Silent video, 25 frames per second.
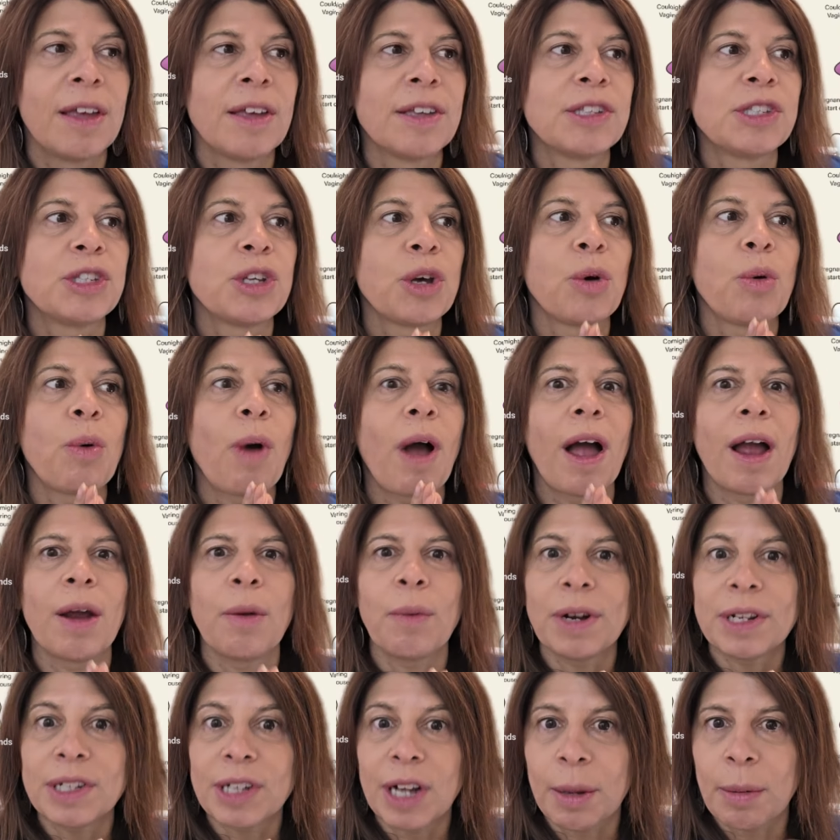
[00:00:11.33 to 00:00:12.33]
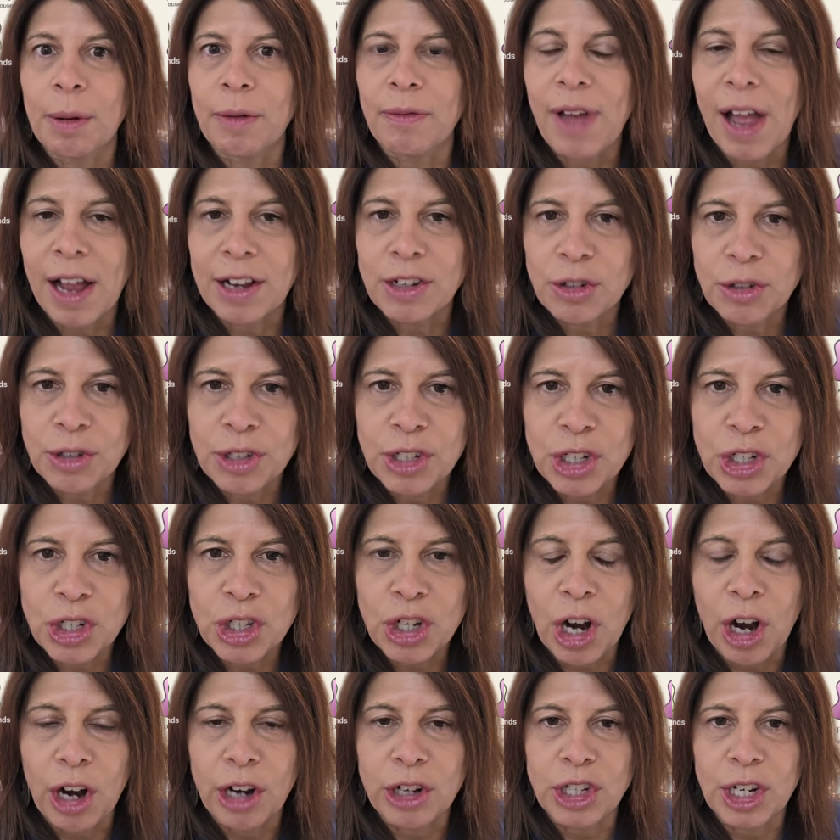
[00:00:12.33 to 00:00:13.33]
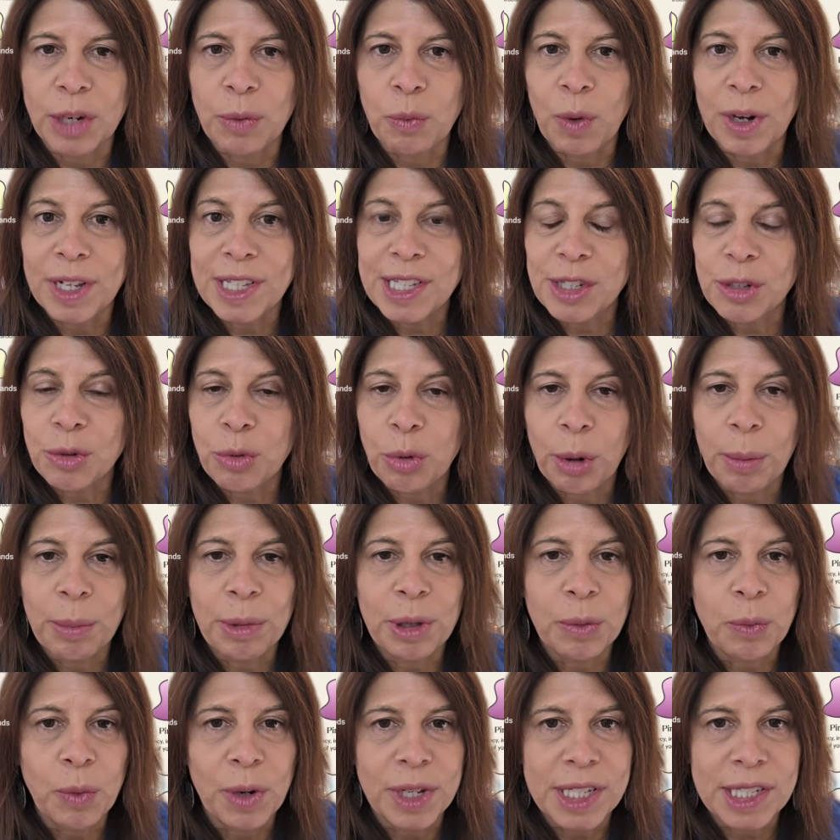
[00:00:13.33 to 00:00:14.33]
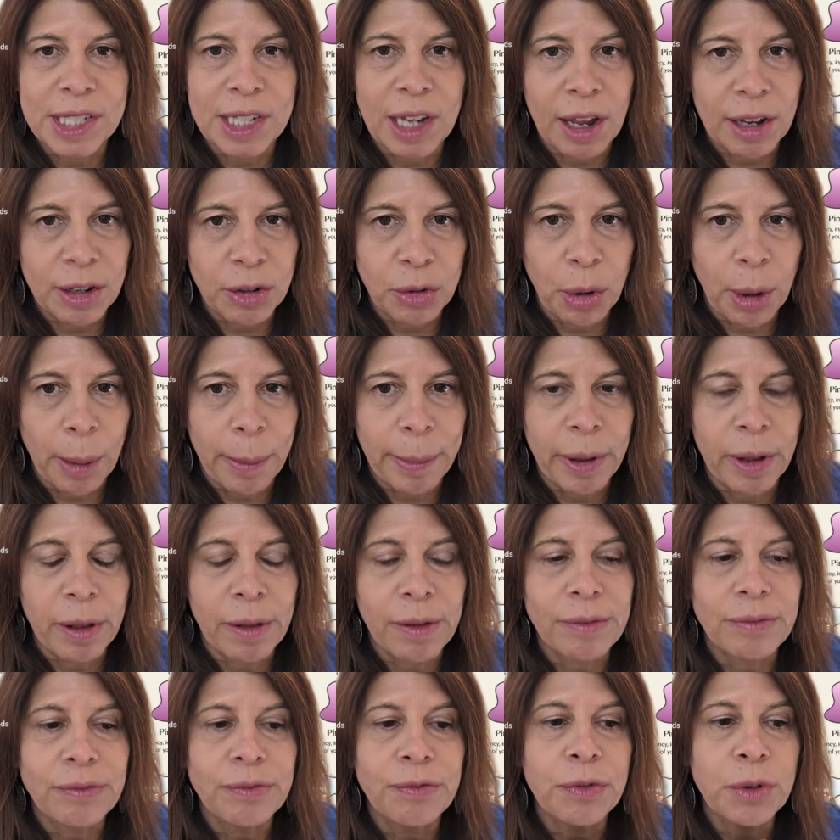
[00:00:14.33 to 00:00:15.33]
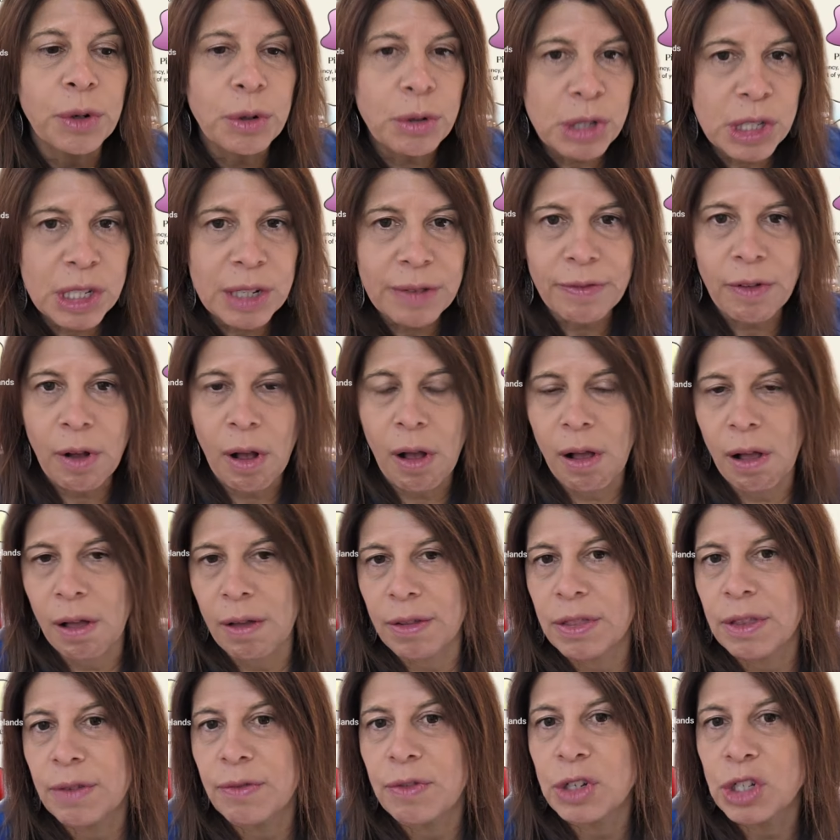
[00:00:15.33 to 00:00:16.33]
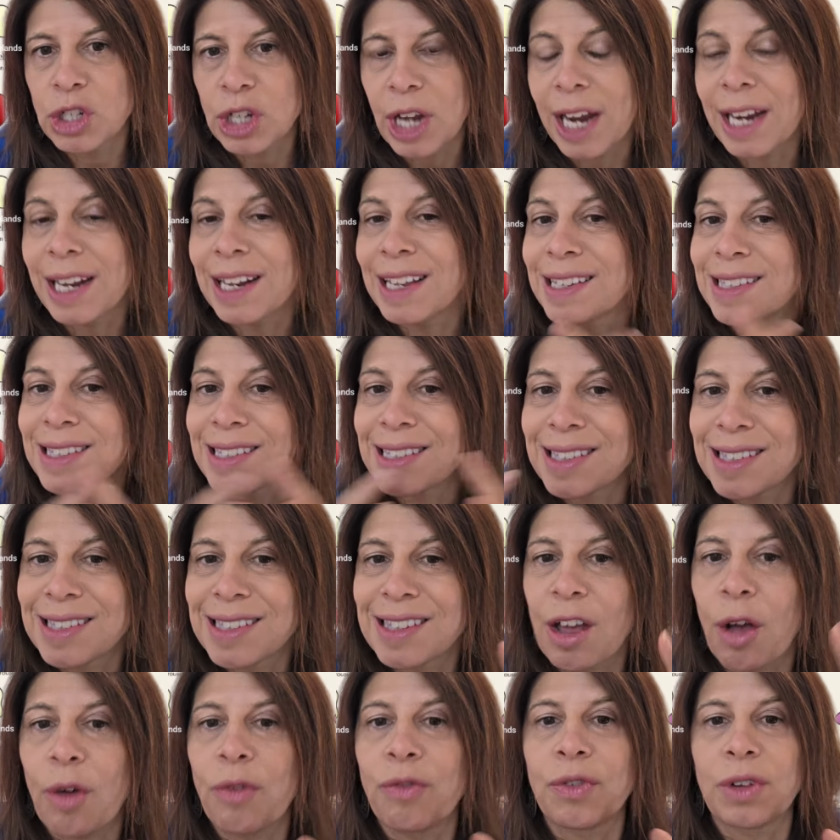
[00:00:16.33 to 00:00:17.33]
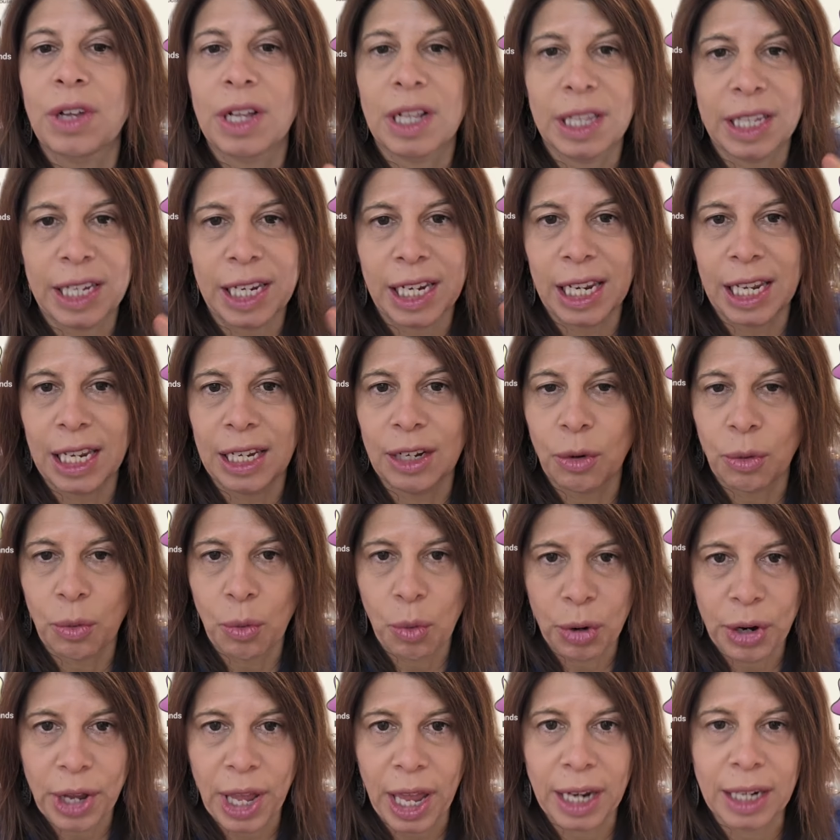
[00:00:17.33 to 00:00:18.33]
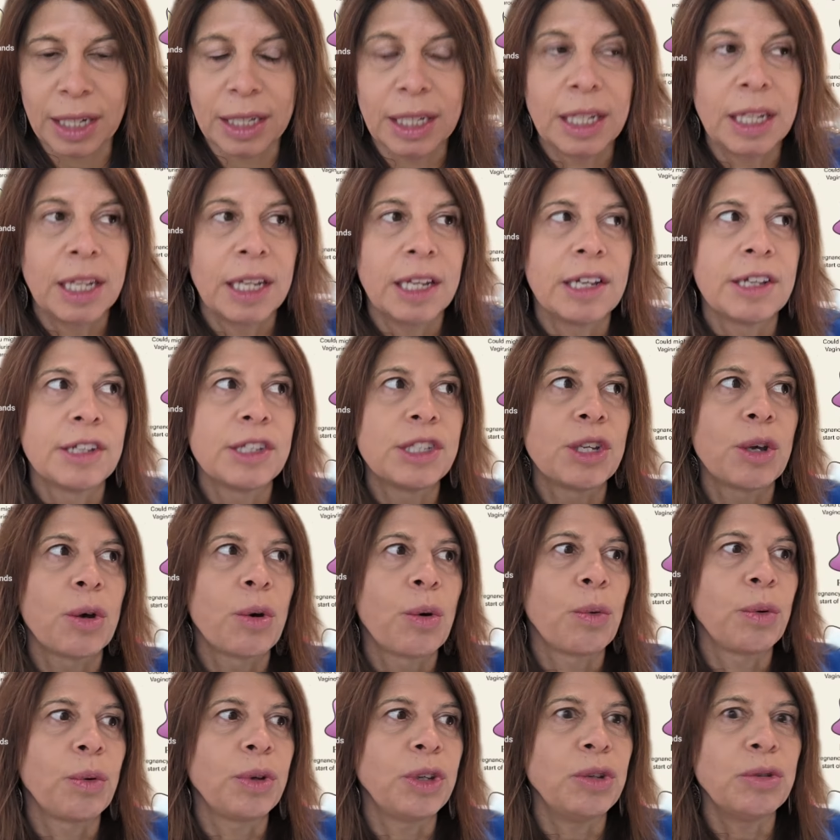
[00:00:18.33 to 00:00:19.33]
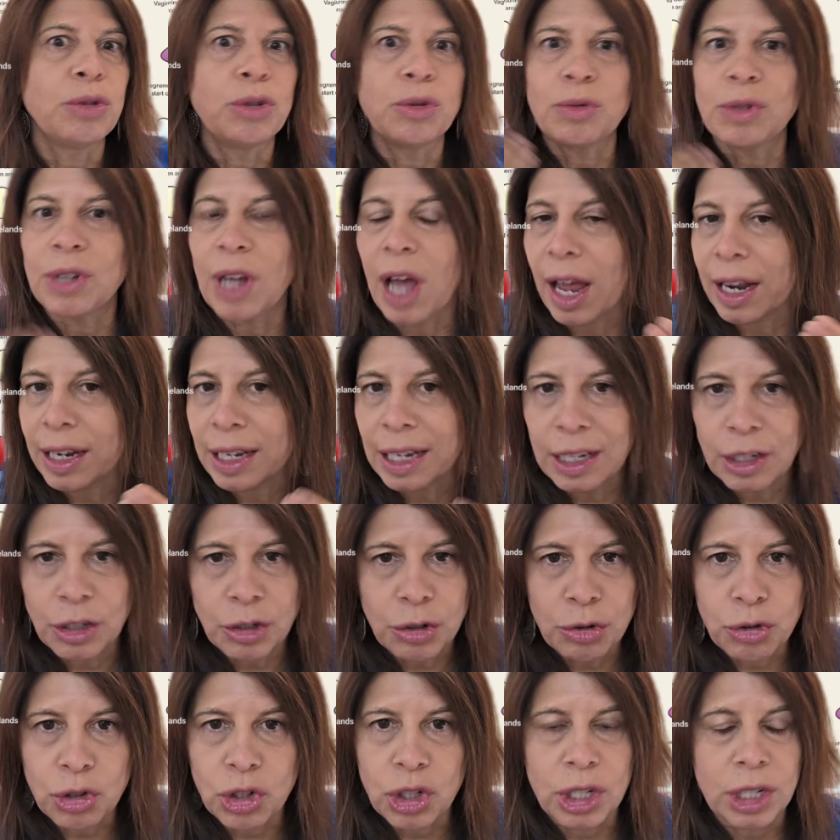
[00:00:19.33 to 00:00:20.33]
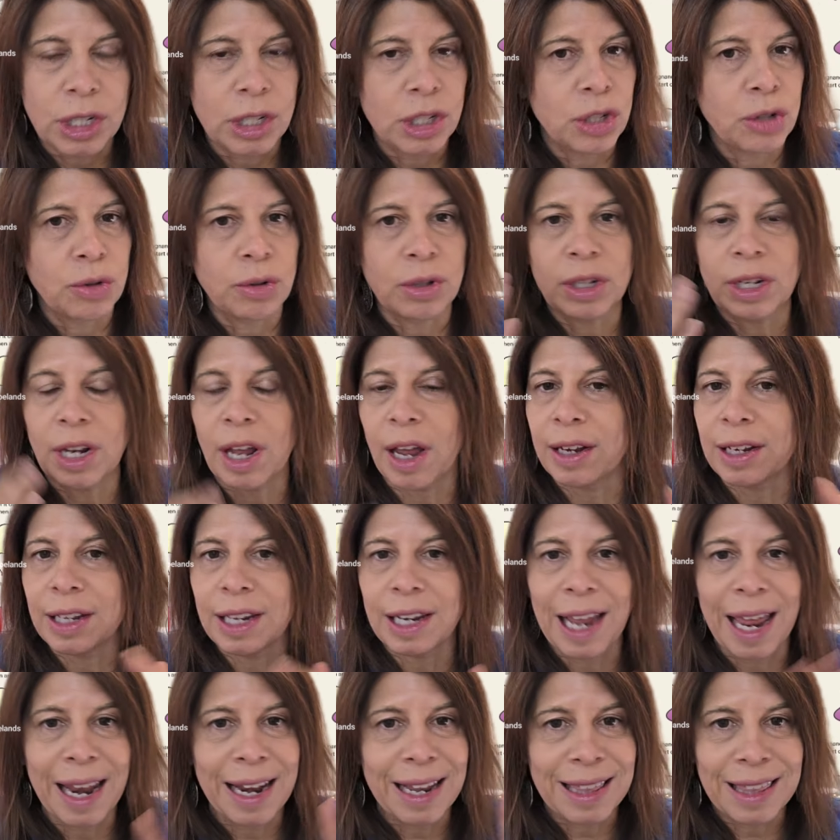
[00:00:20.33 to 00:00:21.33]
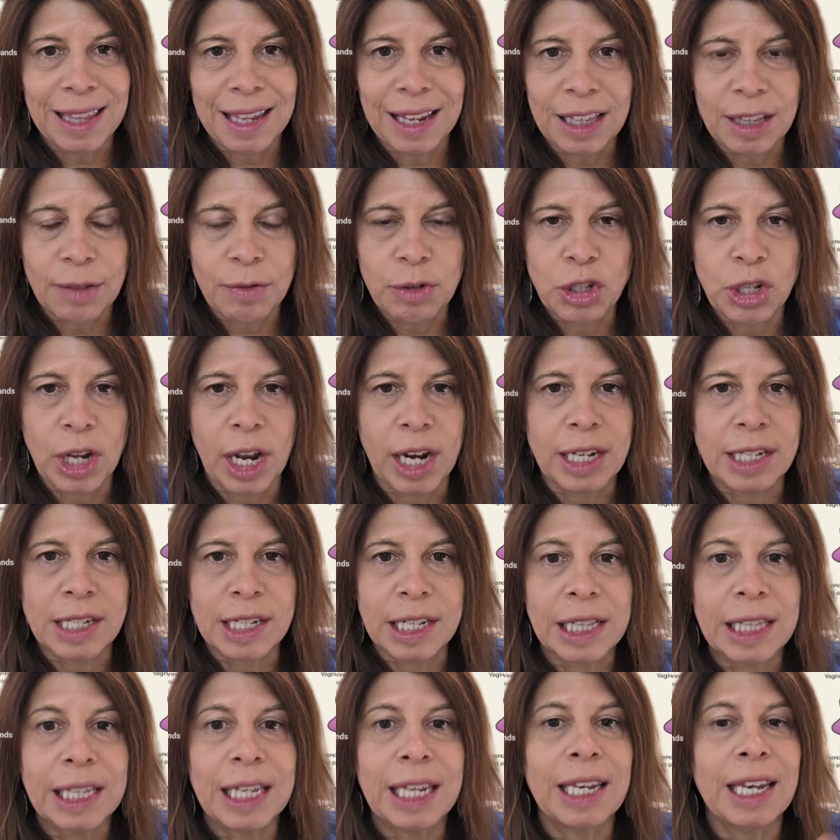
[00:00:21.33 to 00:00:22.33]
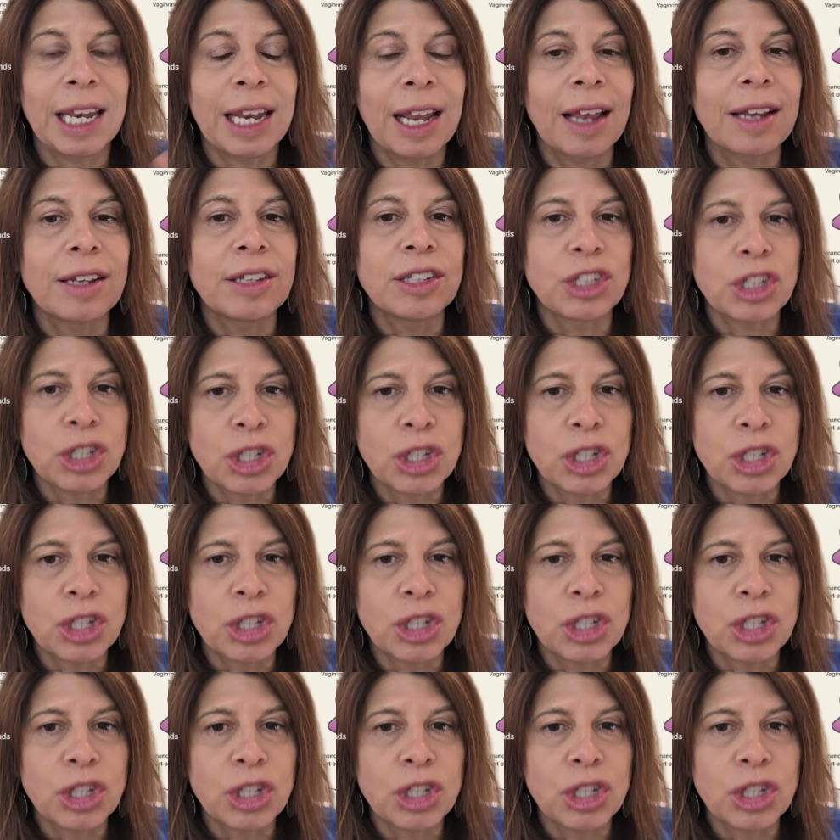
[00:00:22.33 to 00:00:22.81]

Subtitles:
So I want to talk about vaginal discharge and what's normal and what's not normal. First of all, the vagina is a self-cleaning organ. So you do not need douches, you do not need anything in the vagina to clean it.